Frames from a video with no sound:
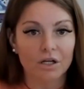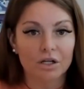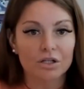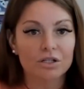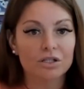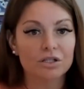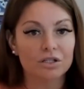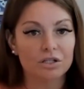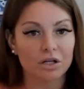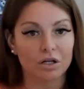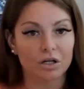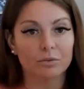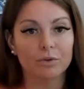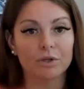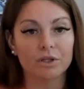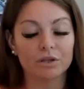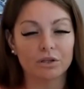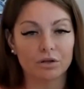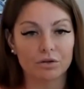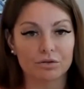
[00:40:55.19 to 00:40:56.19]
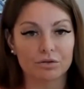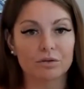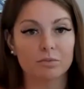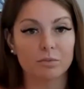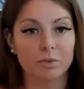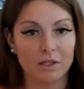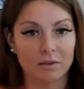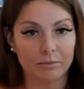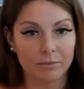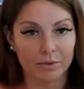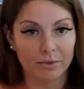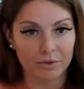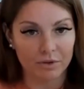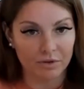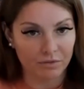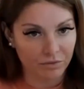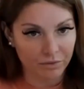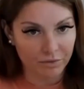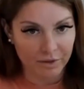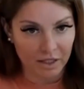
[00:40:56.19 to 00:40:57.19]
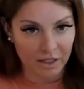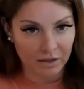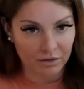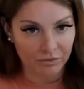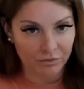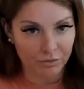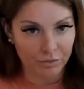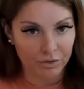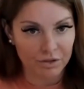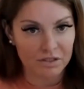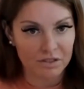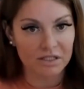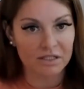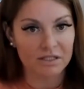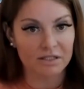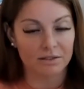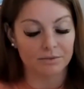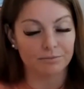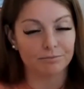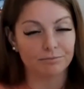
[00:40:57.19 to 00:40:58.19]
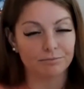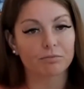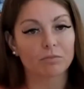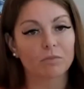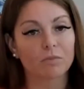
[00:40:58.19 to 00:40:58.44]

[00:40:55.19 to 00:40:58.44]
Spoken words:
Start with those people if you can't afford a system.